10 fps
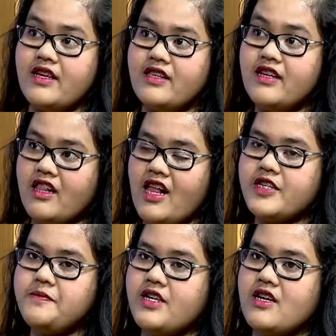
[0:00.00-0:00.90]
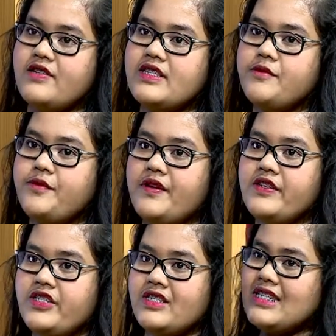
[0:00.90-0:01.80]
the class, because we
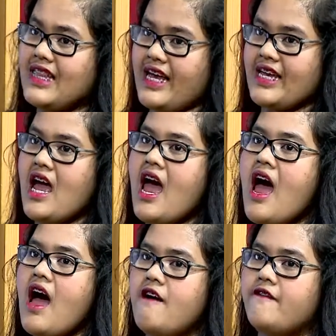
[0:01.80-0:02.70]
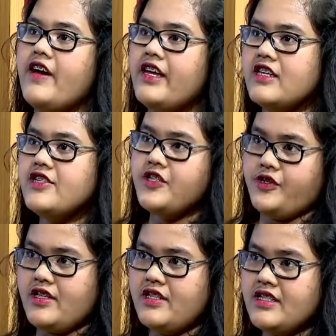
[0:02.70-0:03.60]
just like have 18
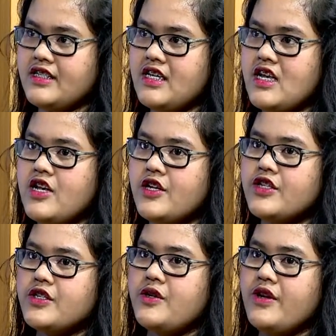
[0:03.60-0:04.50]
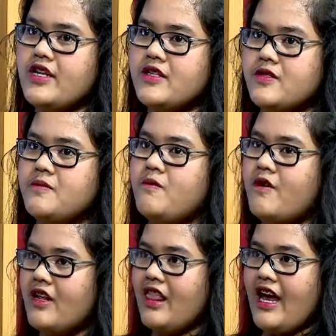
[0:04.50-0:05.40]
students. So it's
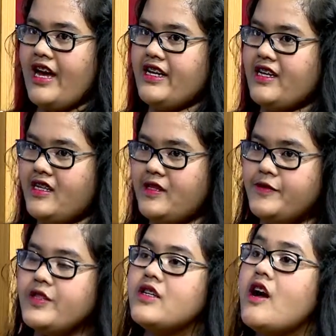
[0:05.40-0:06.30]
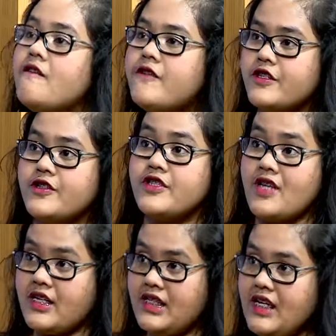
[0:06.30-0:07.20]
more like comfort to
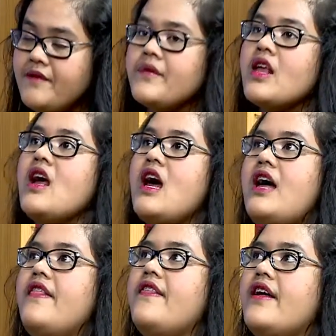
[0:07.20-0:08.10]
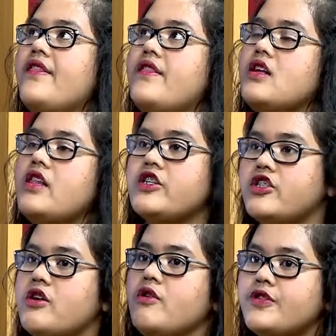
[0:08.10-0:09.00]
study, and then the
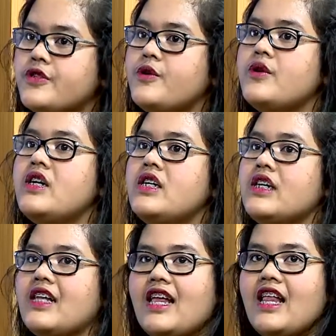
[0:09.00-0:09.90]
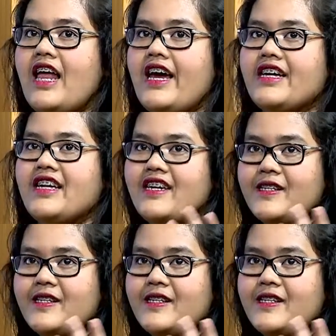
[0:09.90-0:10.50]
lecturer also like